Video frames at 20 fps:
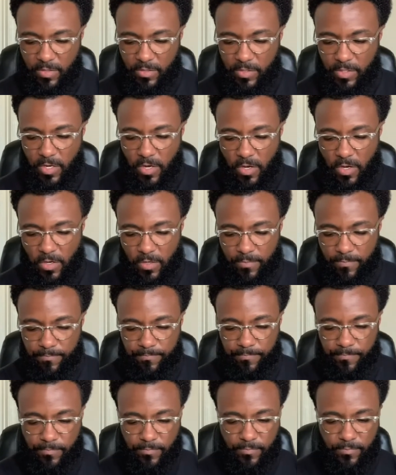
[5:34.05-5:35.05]
song
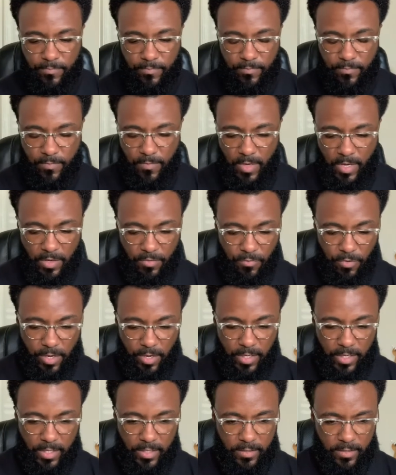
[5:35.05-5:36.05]
and
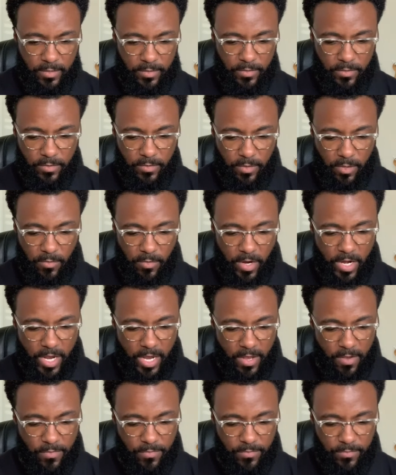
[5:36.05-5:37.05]
reading right
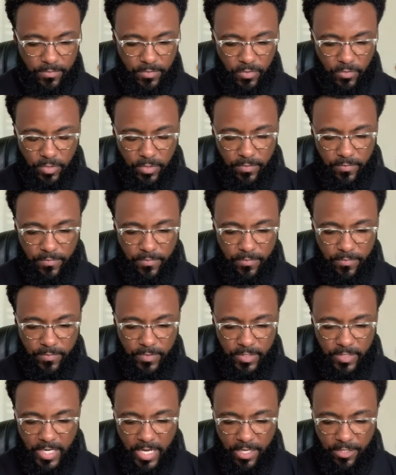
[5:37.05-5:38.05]
now, sort of
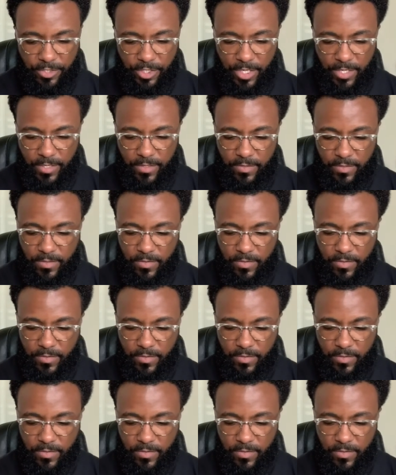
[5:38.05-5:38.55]
nostalgia.